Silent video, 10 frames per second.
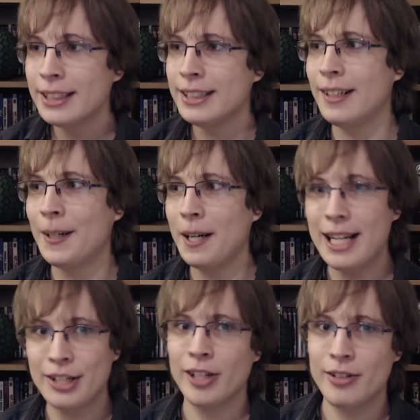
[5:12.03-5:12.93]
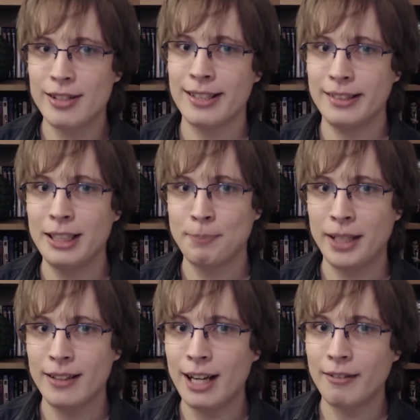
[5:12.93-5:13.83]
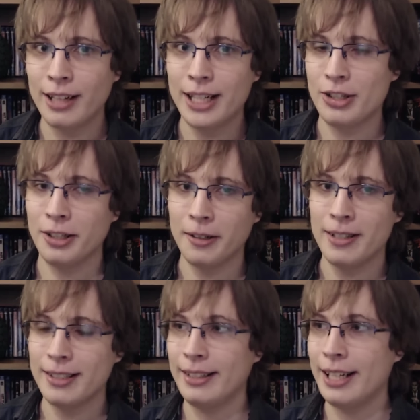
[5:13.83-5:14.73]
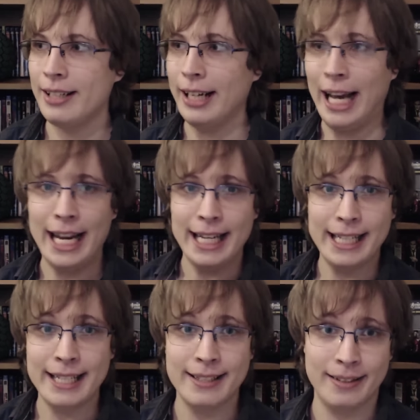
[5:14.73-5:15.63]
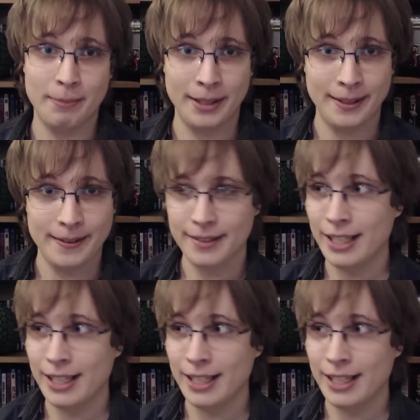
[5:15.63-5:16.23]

No, it showed in a 16 by 9 ratio, and it said, "Eight, this is the past.